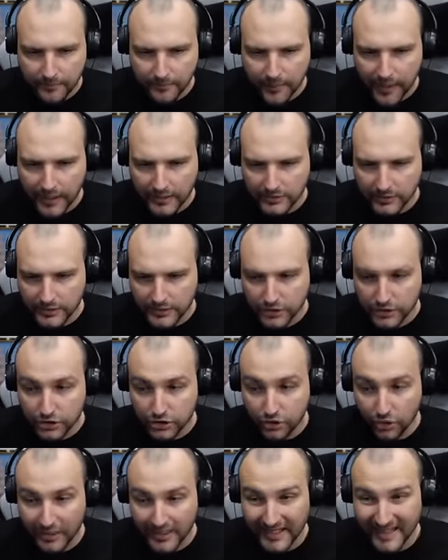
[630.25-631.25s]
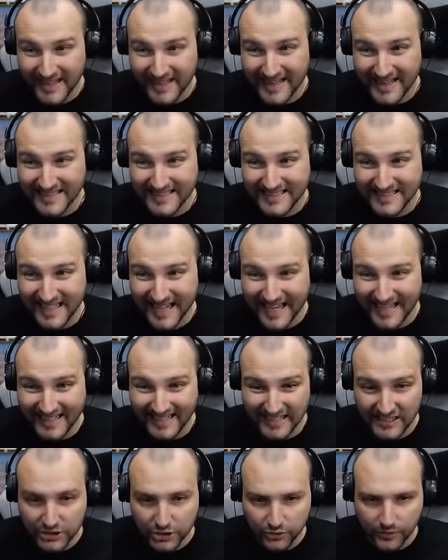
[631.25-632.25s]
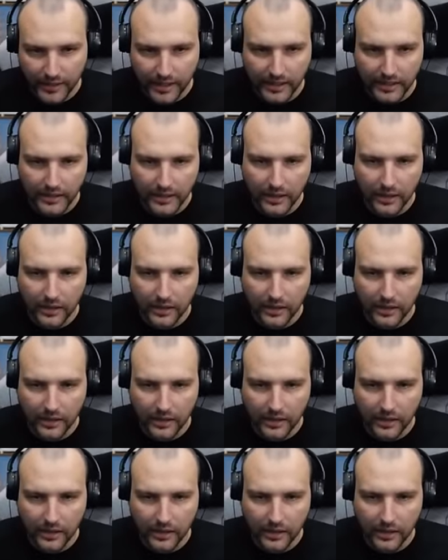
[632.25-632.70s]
Patton is joining this side as well.